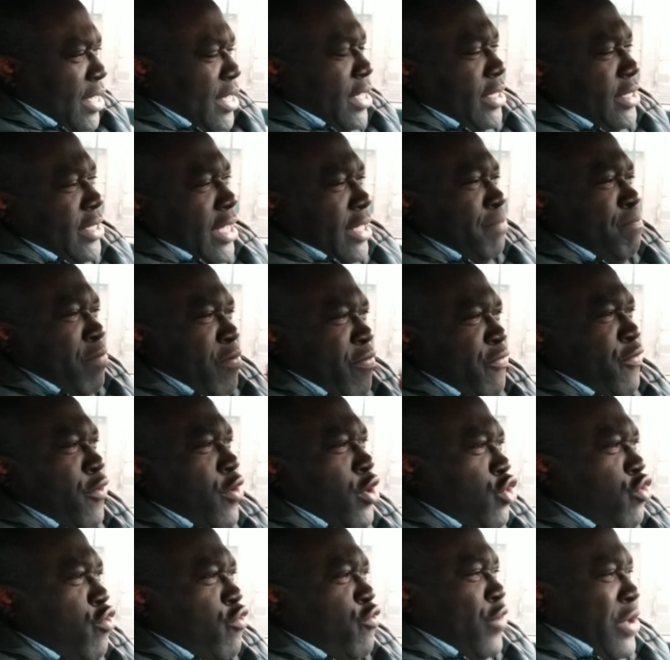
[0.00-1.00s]
that before
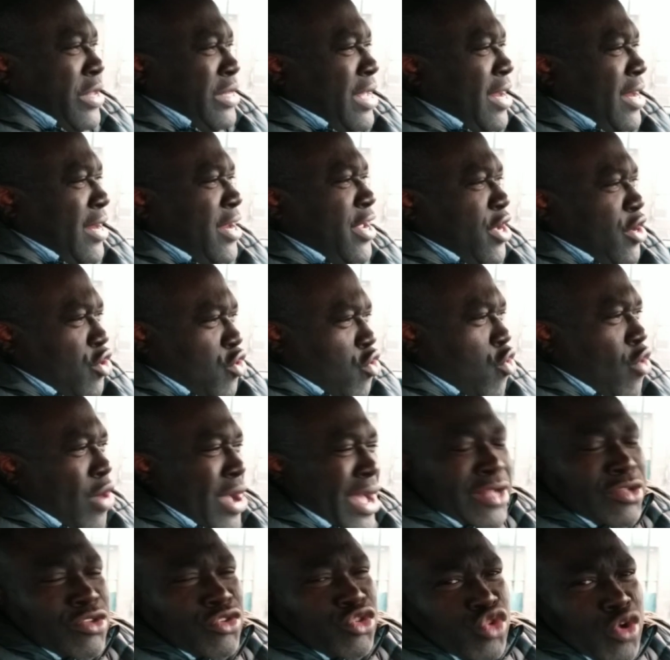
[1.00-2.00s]
you finally go
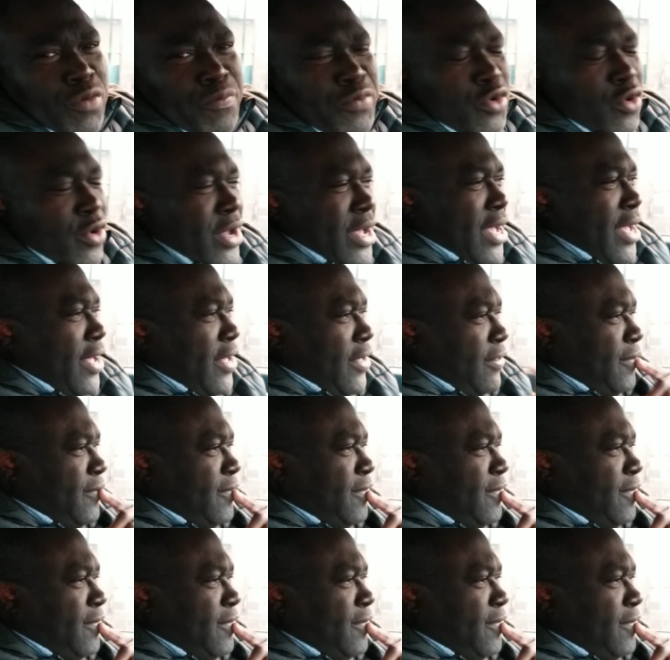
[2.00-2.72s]
and drop your car,